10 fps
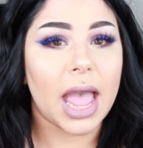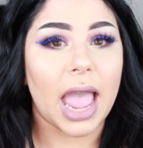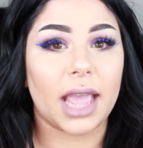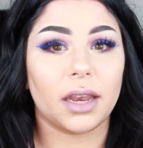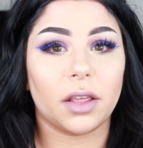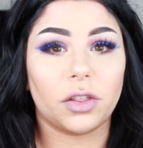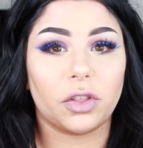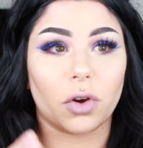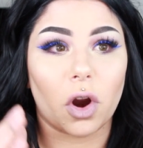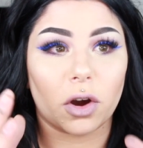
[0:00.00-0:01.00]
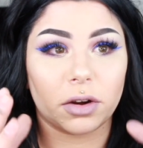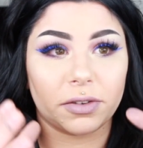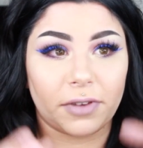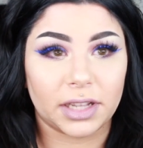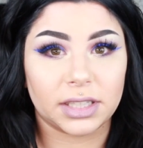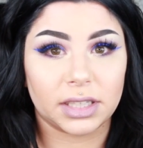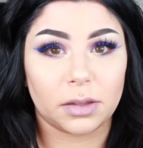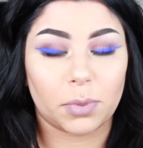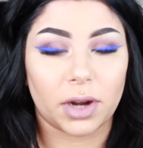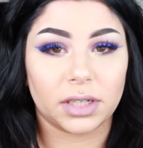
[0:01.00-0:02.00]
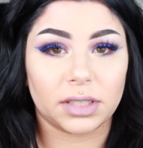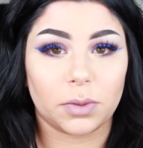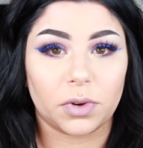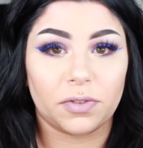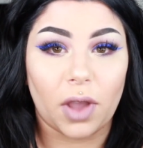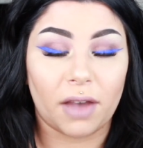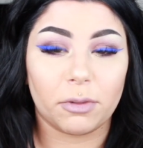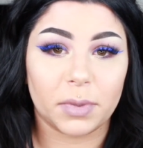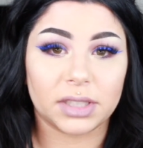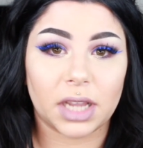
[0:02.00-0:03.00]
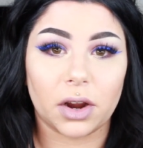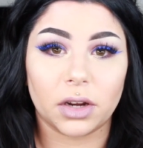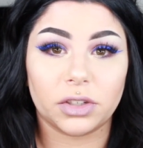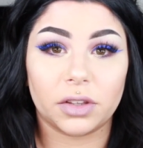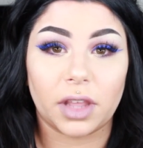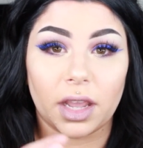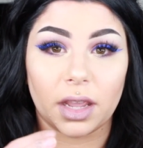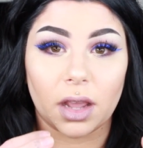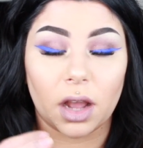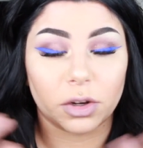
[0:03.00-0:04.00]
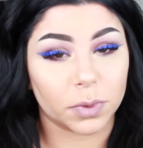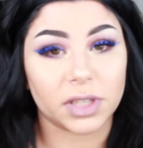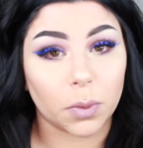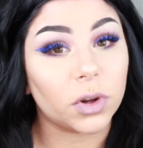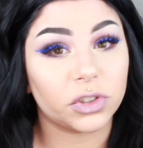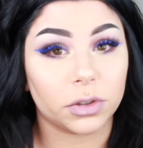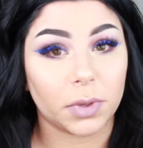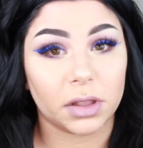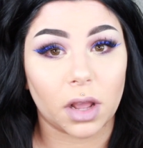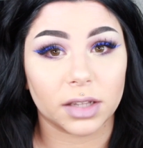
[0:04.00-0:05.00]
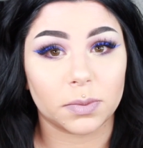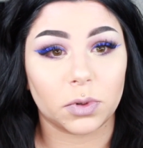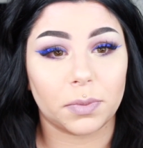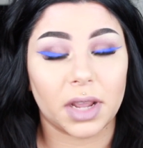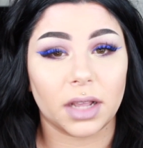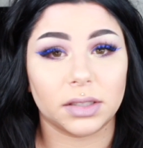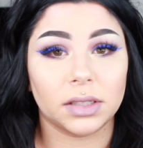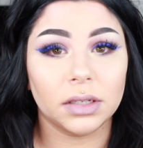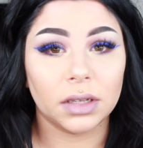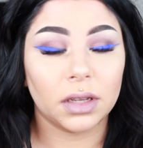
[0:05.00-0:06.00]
And there are phases in the pregnancy where if you have a miscarriage, they 100% want you to be at the hospital, because